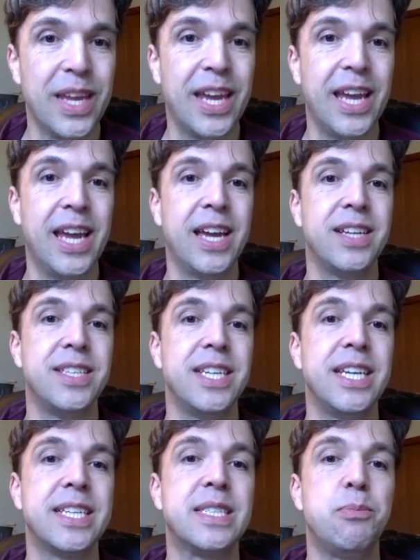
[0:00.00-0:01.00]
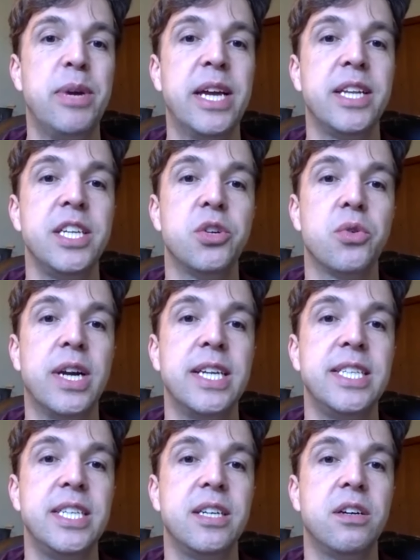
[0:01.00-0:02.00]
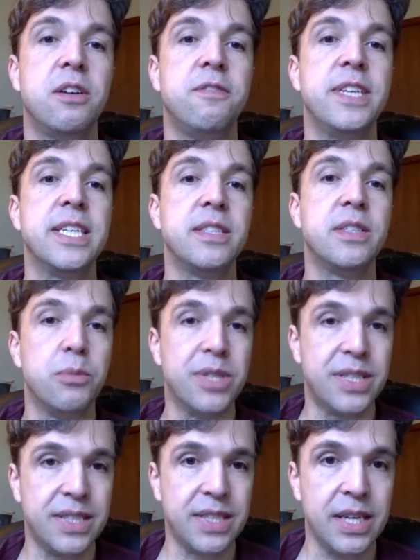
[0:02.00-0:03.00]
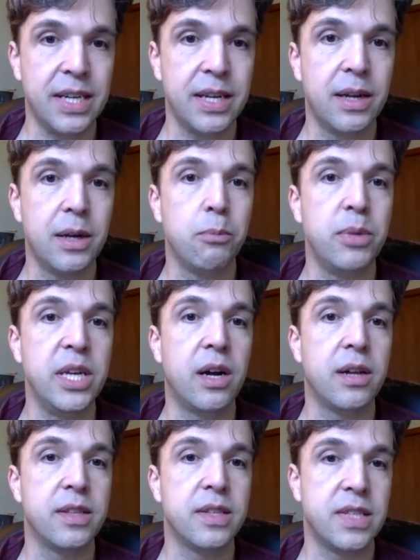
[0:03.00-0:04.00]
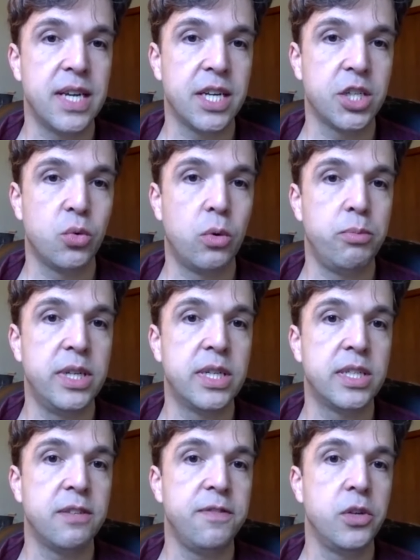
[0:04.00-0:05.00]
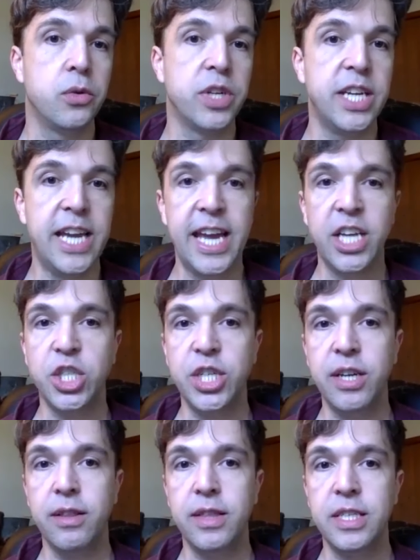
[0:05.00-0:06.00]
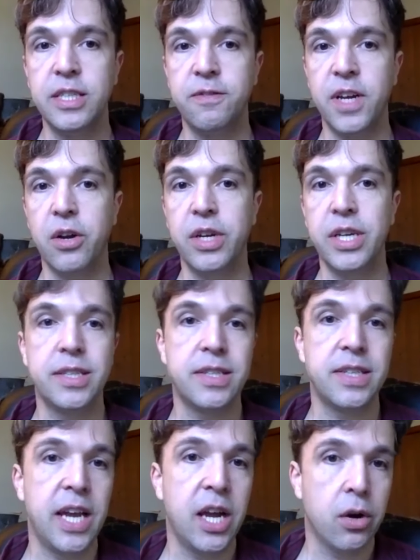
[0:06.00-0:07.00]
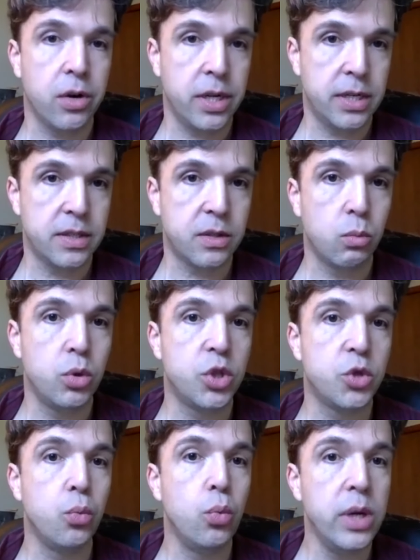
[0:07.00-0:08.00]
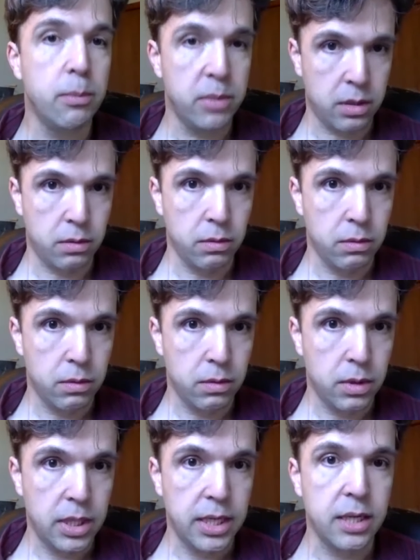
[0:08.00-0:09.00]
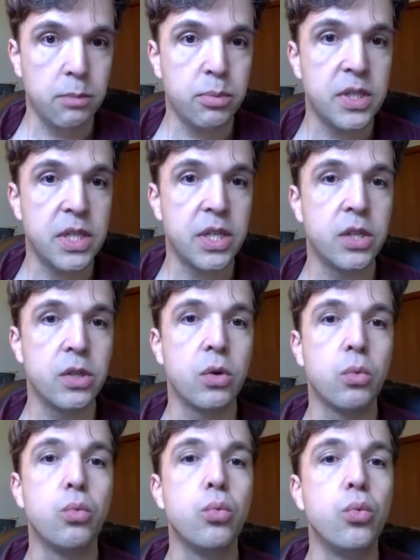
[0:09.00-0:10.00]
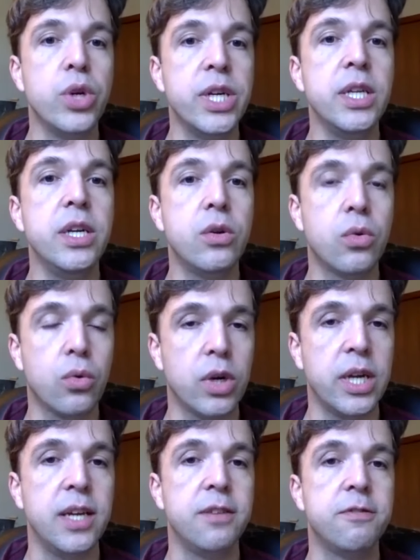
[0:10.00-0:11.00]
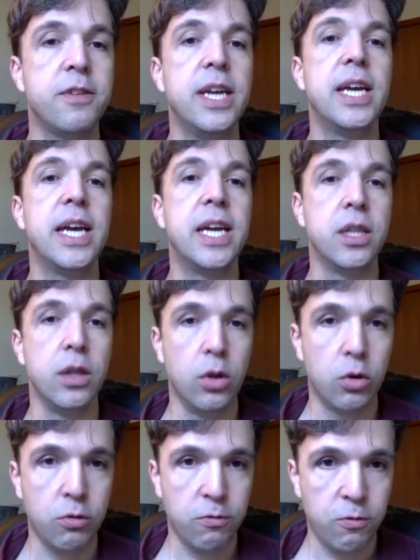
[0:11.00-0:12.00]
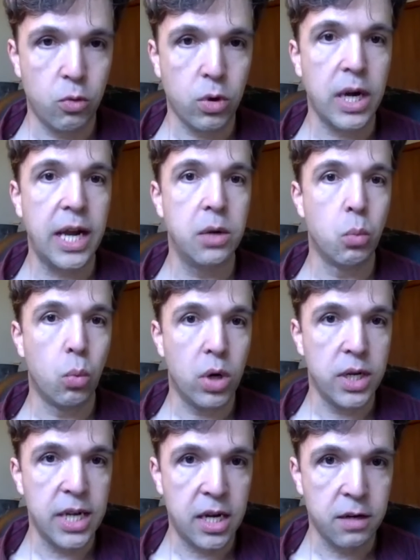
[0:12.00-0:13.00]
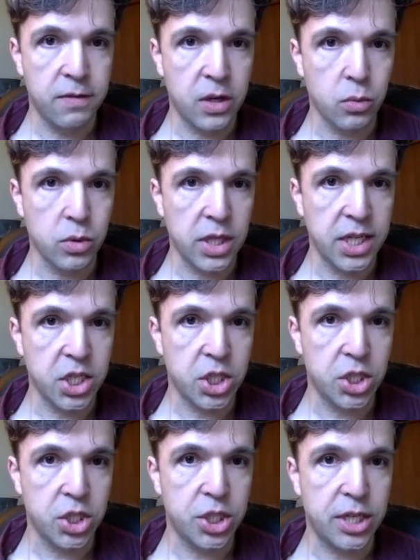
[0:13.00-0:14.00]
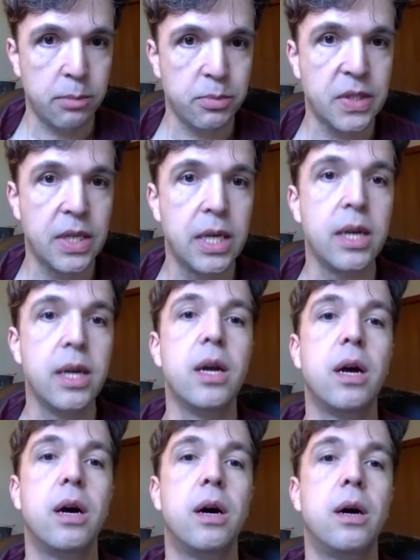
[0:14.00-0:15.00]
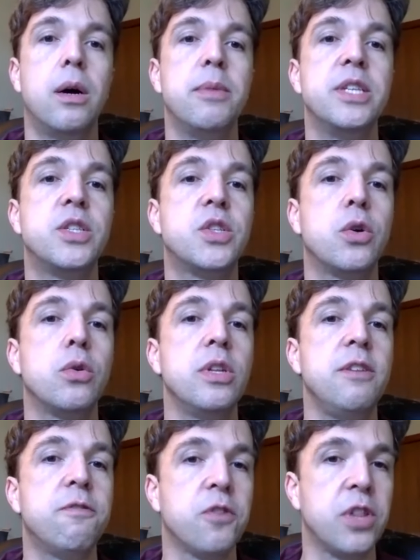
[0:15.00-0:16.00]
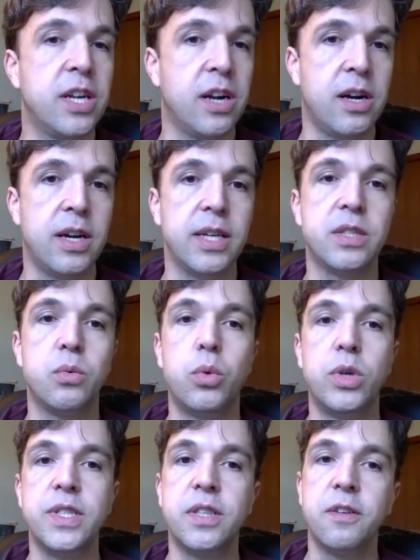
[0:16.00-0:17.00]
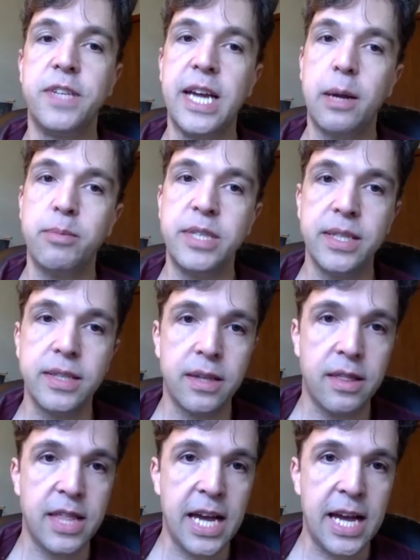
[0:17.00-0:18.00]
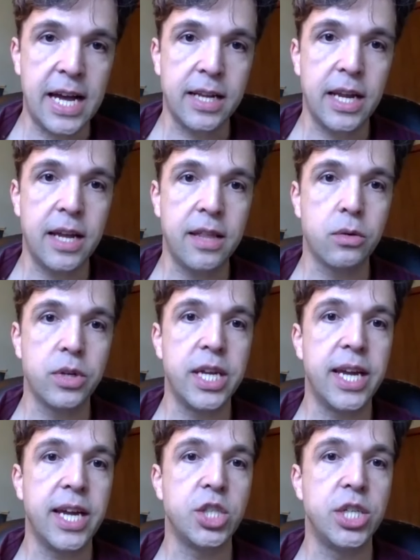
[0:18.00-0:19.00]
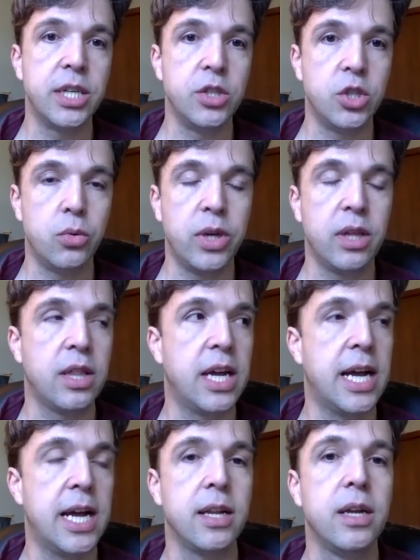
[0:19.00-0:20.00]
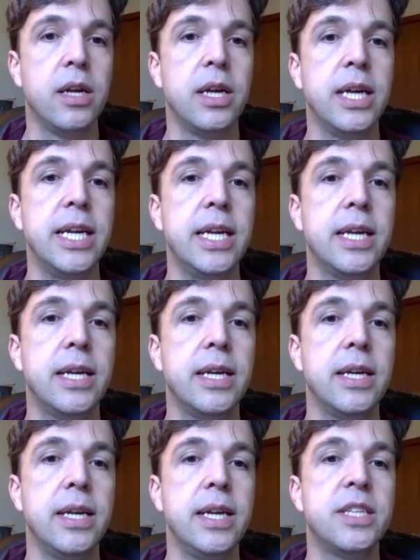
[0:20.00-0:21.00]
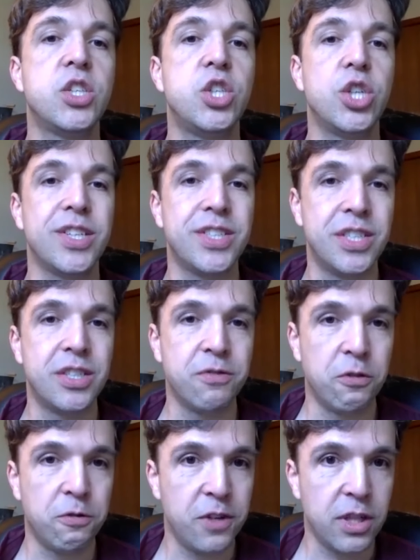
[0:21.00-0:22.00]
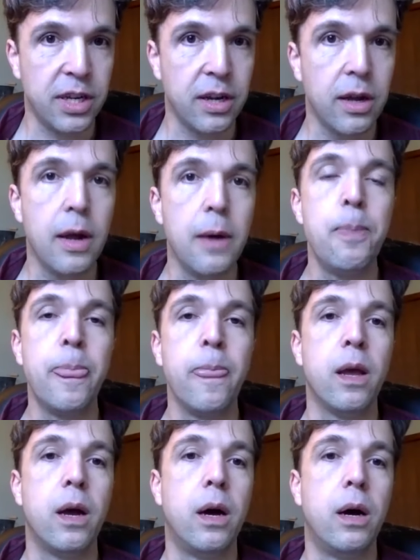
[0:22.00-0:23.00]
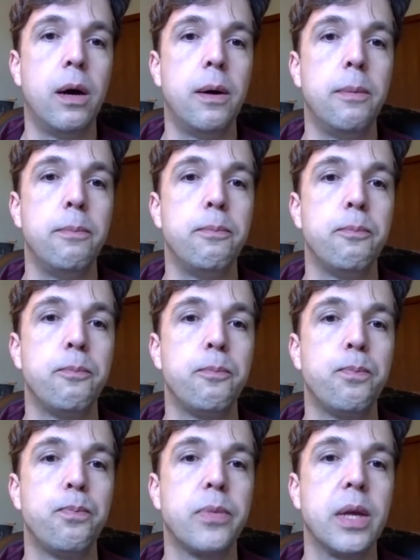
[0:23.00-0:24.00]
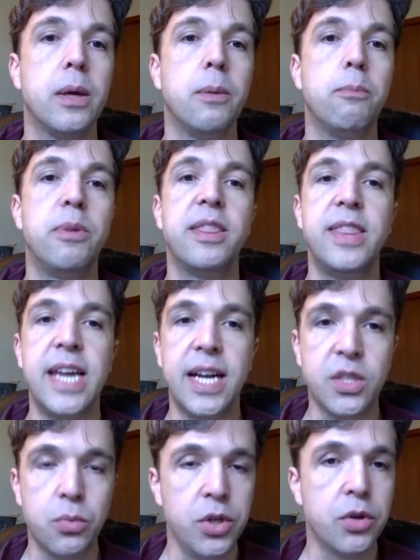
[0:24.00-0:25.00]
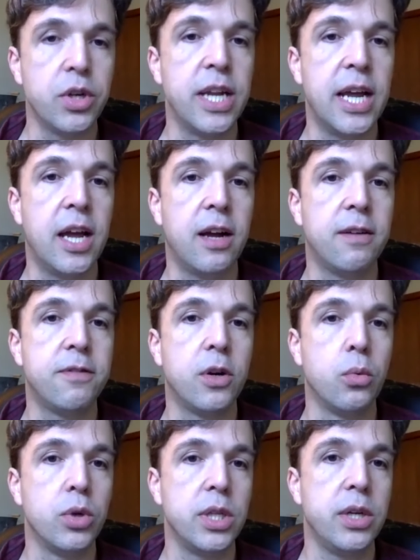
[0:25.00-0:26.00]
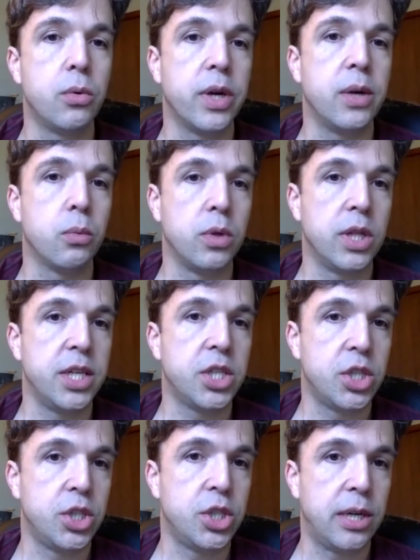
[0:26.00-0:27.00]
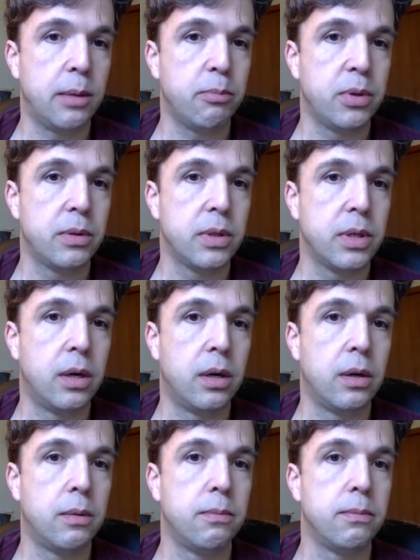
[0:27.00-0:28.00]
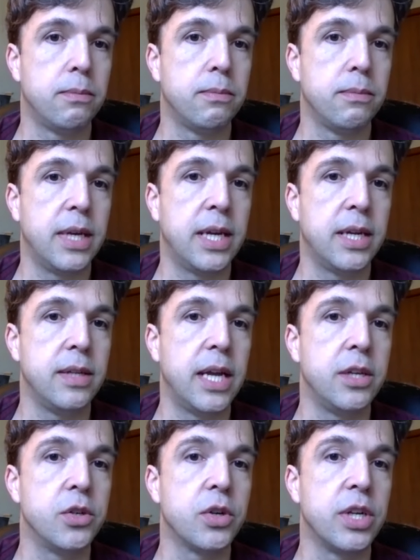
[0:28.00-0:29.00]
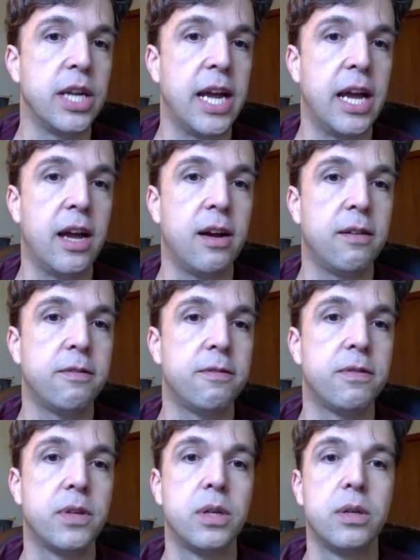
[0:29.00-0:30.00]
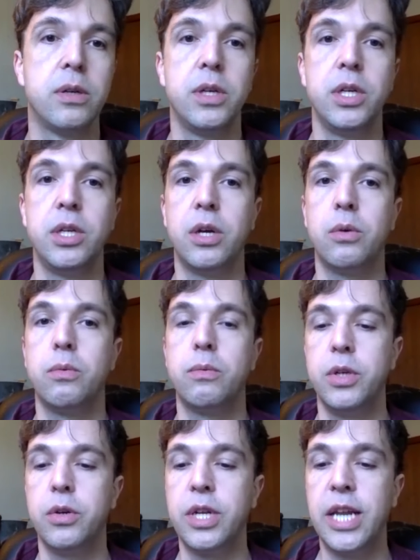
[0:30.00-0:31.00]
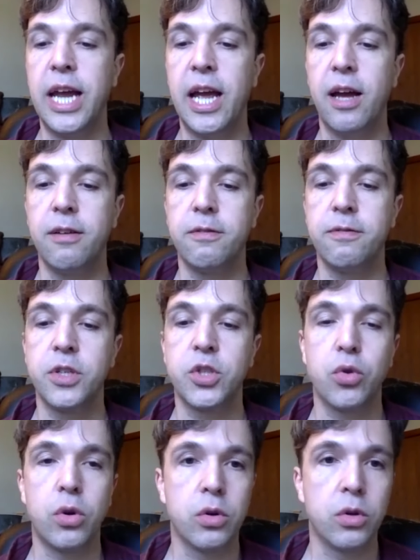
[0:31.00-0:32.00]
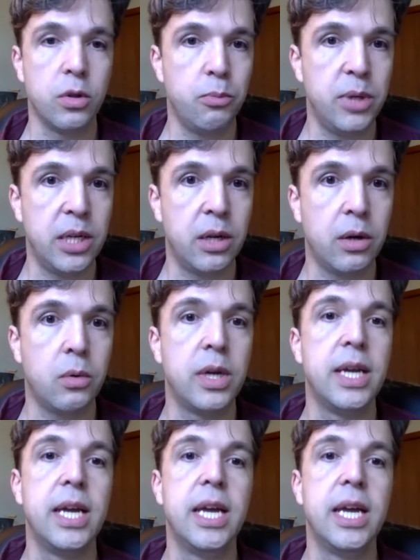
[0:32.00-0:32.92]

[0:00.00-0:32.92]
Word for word: and expanding your idea of intimacy beyond the sexual, because if you're engaging these various areas, which women in particular really crave and look for and want out of their relationships. And certainly for the guys, once they've tapped into that and they're engaging in doing that, it's just as fulfilling. But that's when you're going to have a really great relationship. And you're going to have, you know, you're going to have a stronger libido